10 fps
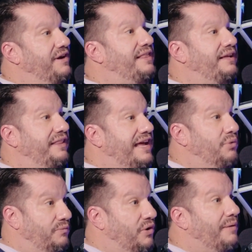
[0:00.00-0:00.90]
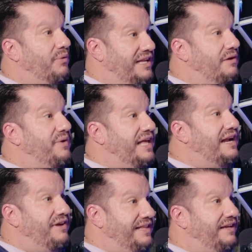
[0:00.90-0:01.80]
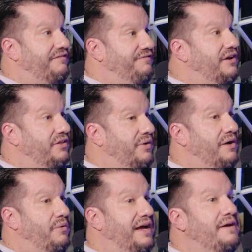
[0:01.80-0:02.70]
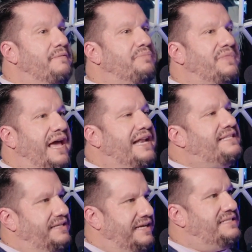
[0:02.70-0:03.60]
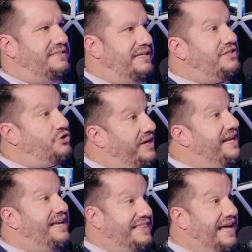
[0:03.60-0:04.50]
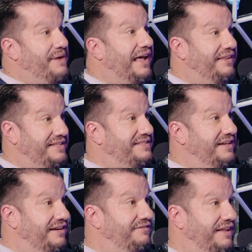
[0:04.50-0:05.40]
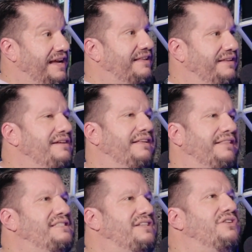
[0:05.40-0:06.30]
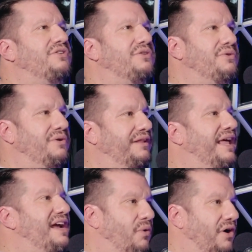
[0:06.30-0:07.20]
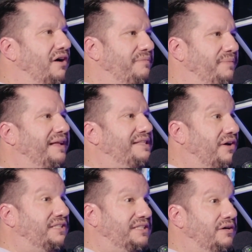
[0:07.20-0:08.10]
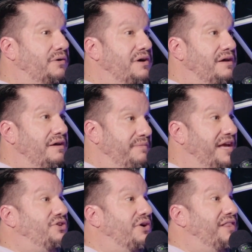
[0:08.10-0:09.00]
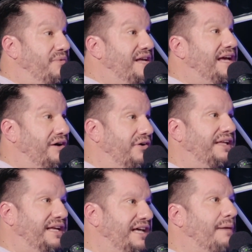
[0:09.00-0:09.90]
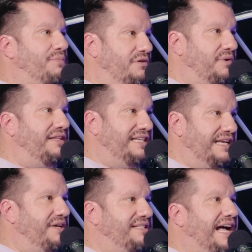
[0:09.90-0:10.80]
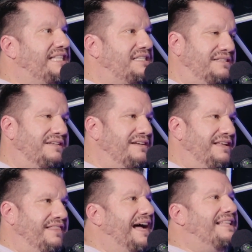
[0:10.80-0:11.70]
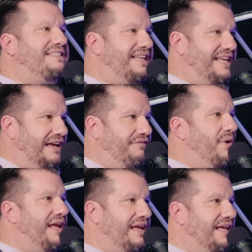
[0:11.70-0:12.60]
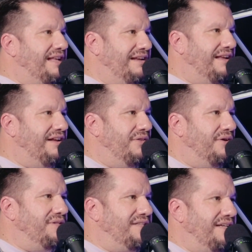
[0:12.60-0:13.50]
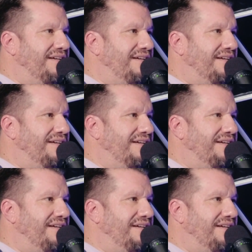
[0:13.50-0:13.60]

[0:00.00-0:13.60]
everything labeled properly? Did we get everything configured the right way? And it's tricky to get that balance of like, let's do the legwork, but let's also make sure that we get early adoption with the team, because that's the key. If we can get those